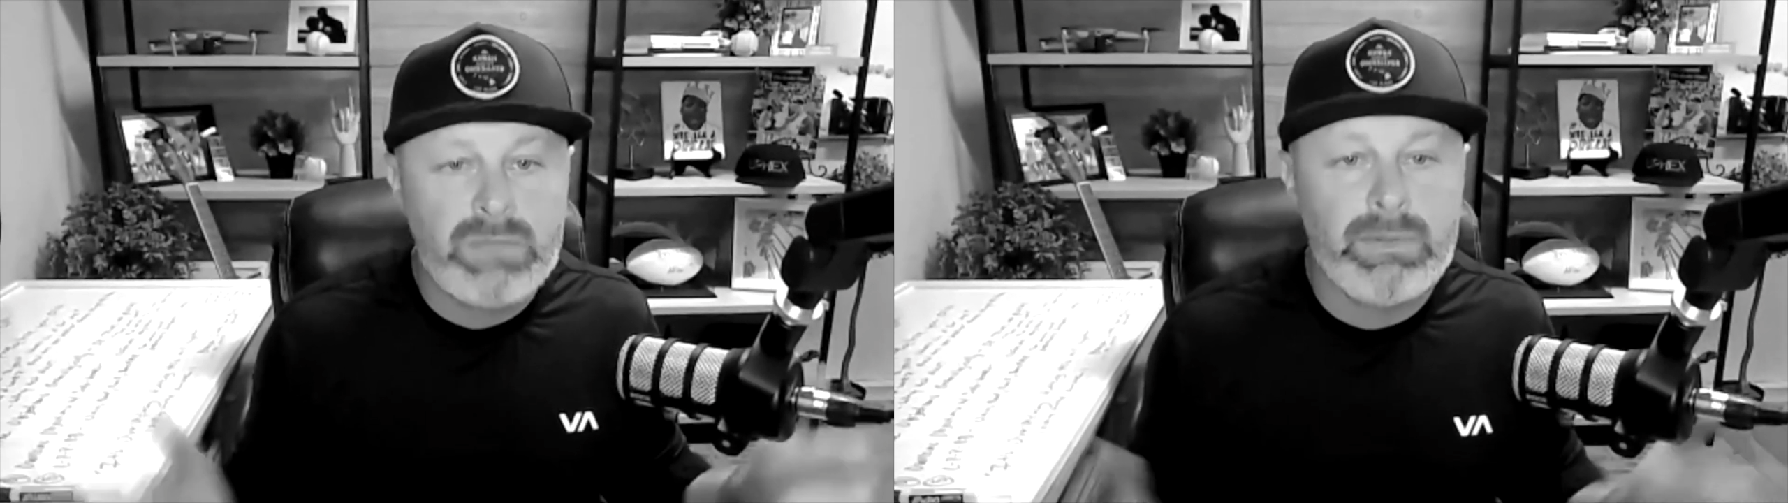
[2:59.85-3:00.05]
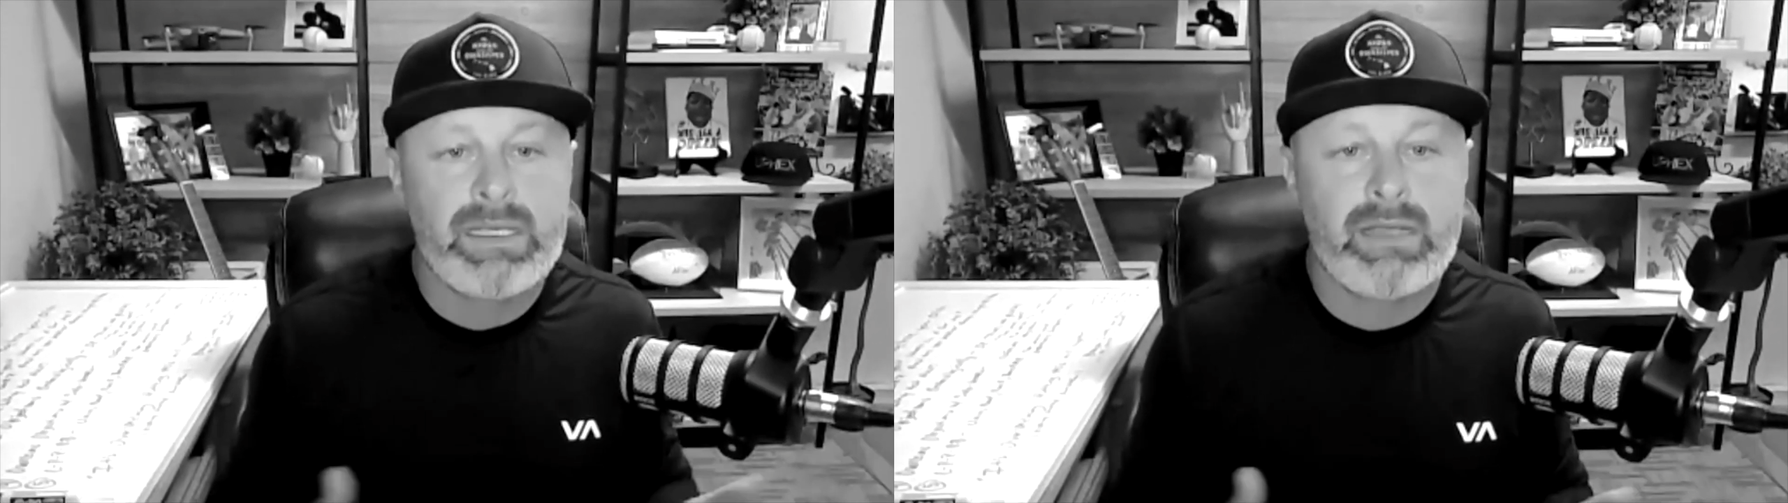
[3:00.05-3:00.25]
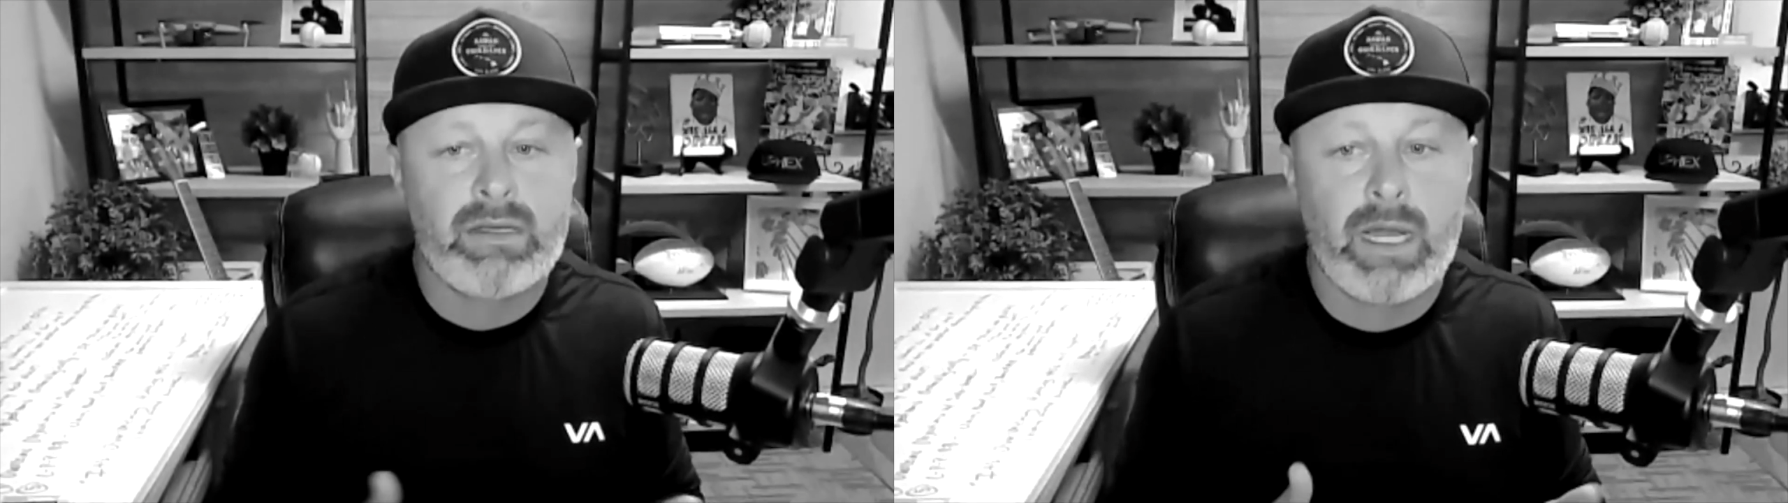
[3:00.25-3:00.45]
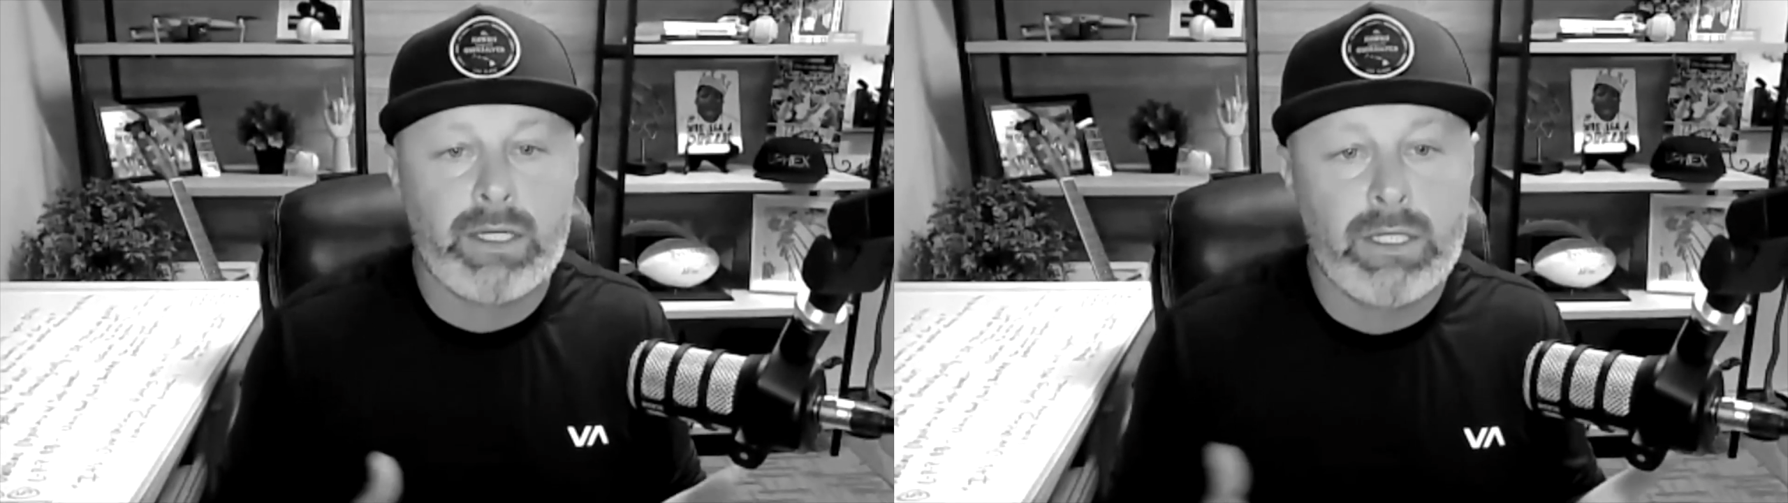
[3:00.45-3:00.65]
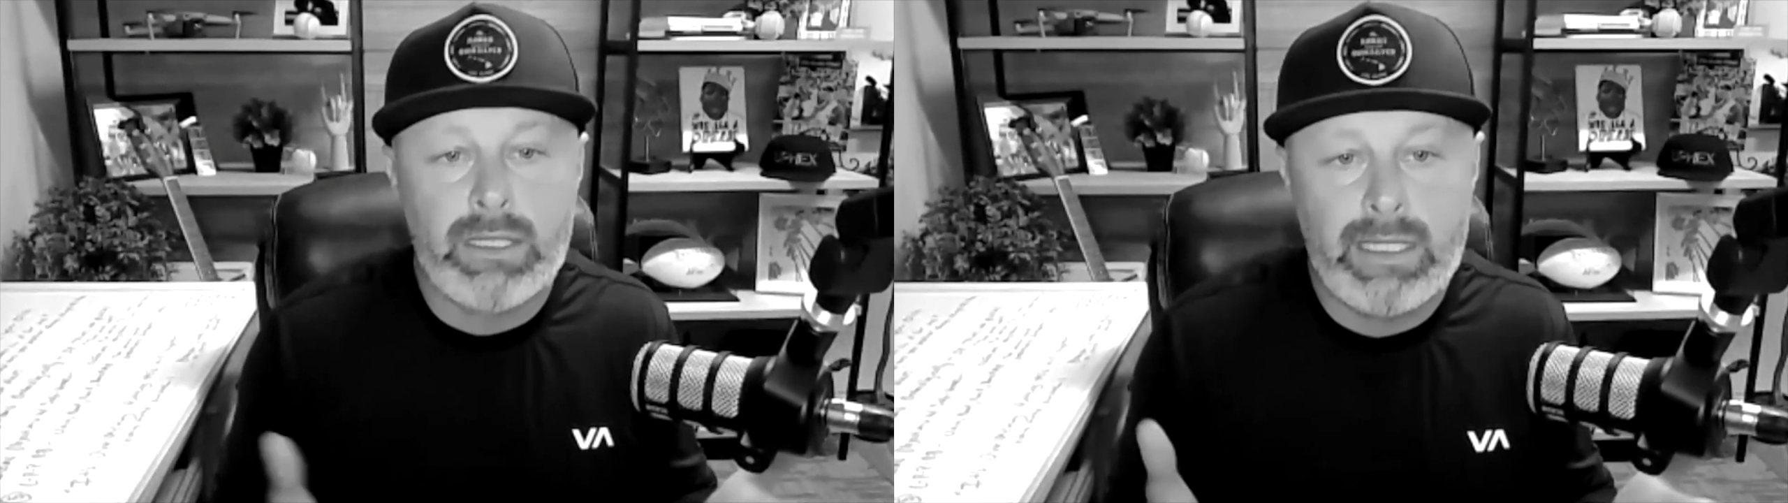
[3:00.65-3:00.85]
just means that they're
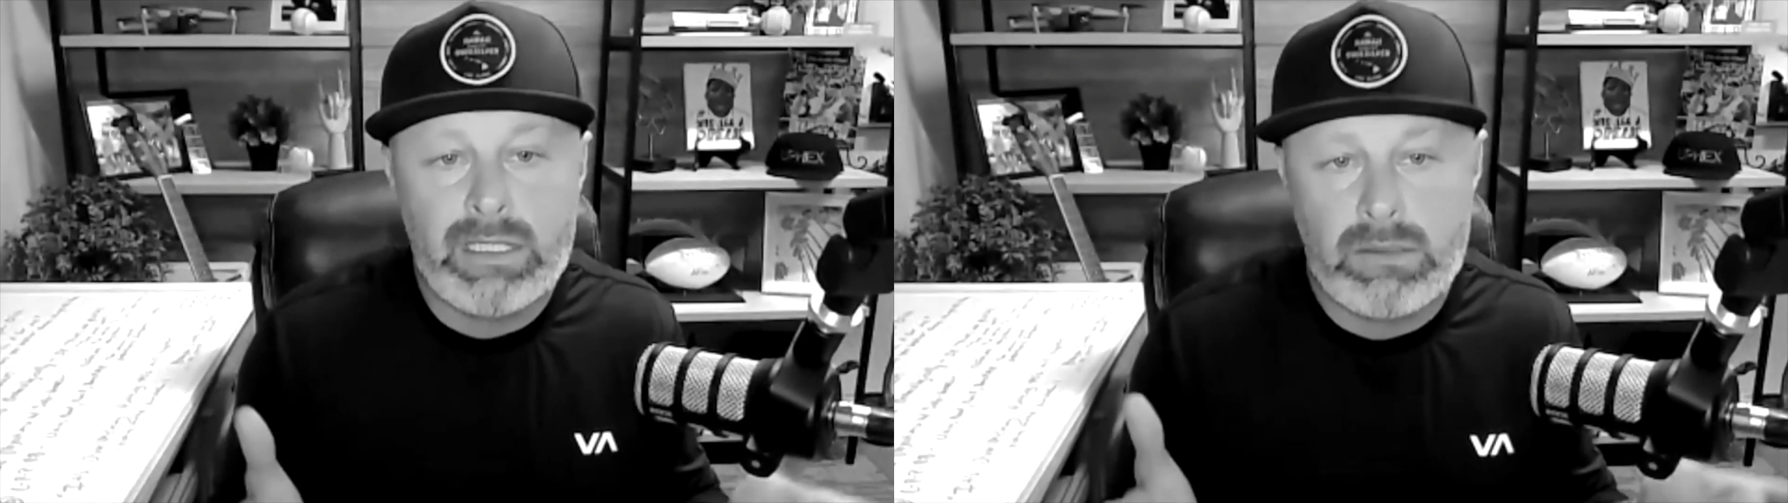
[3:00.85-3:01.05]
not good leads